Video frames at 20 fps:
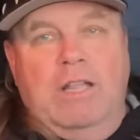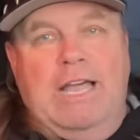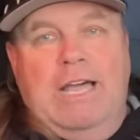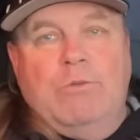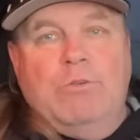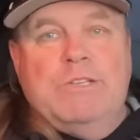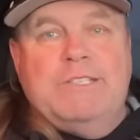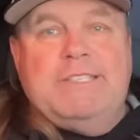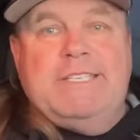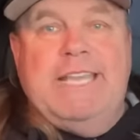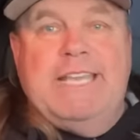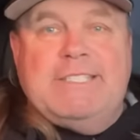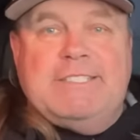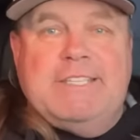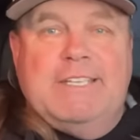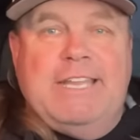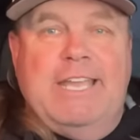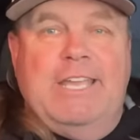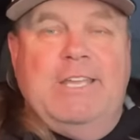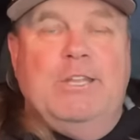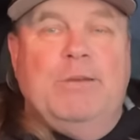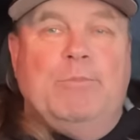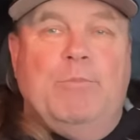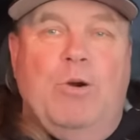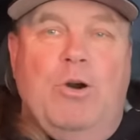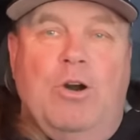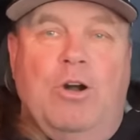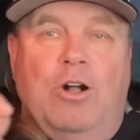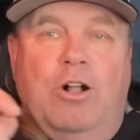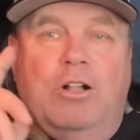I was yesterday in the
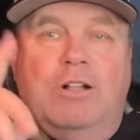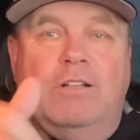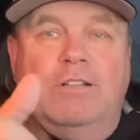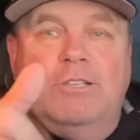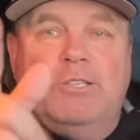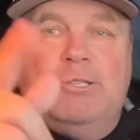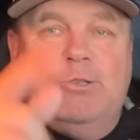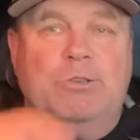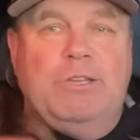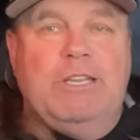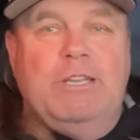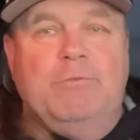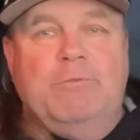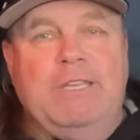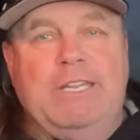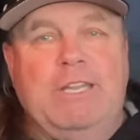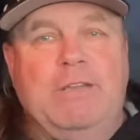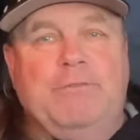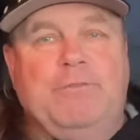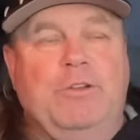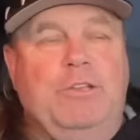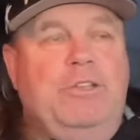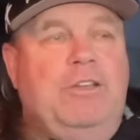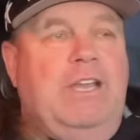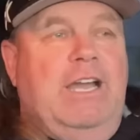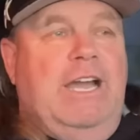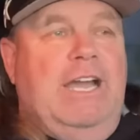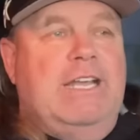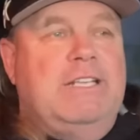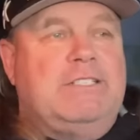mall shooting a video for you
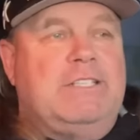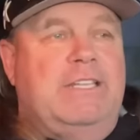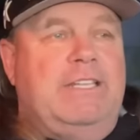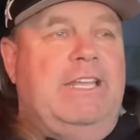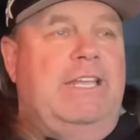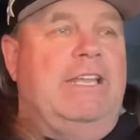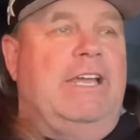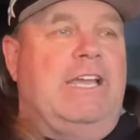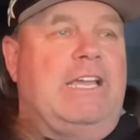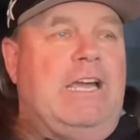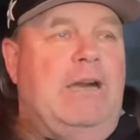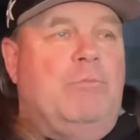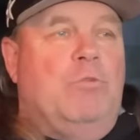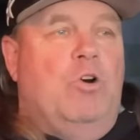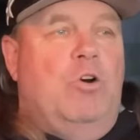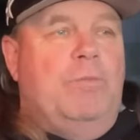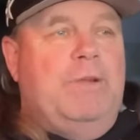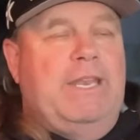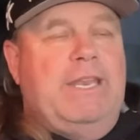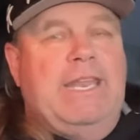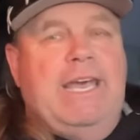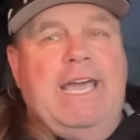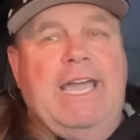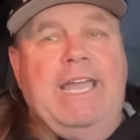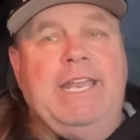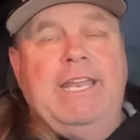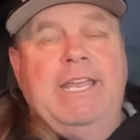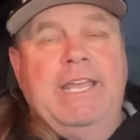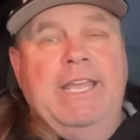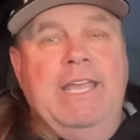guys. And then I come home at
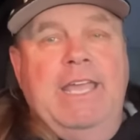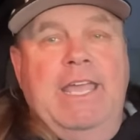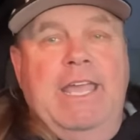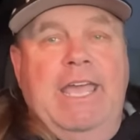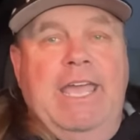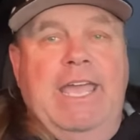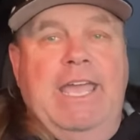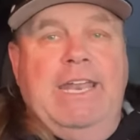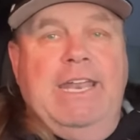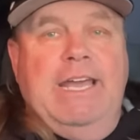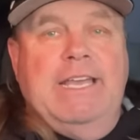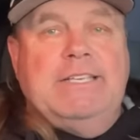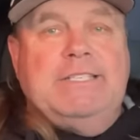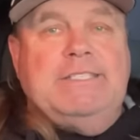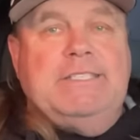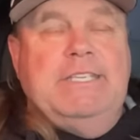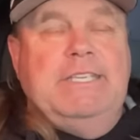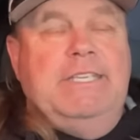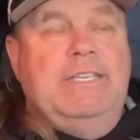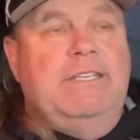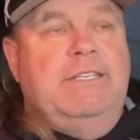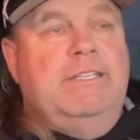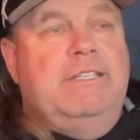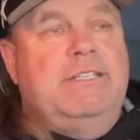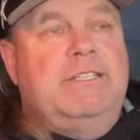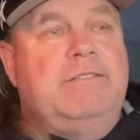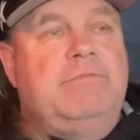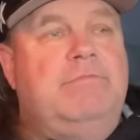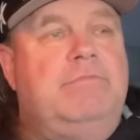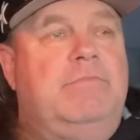night and I see
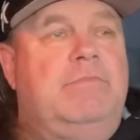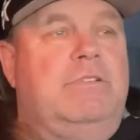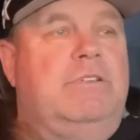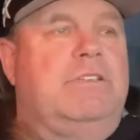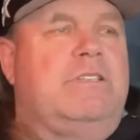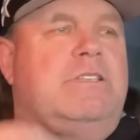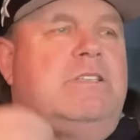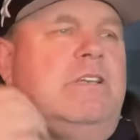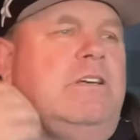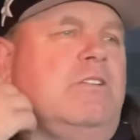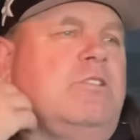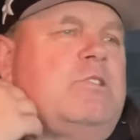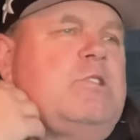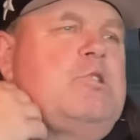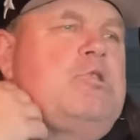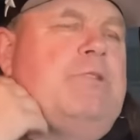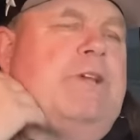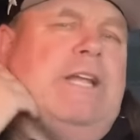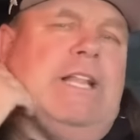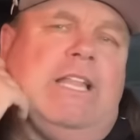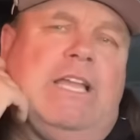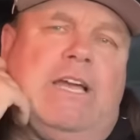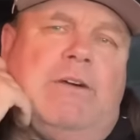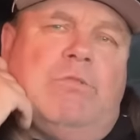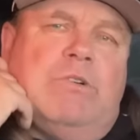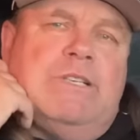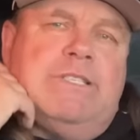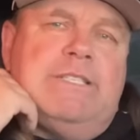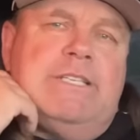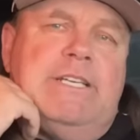in Australia,
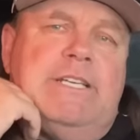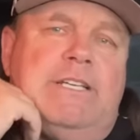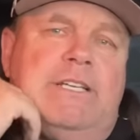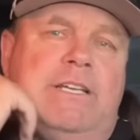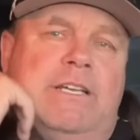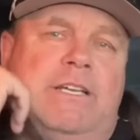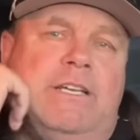was it?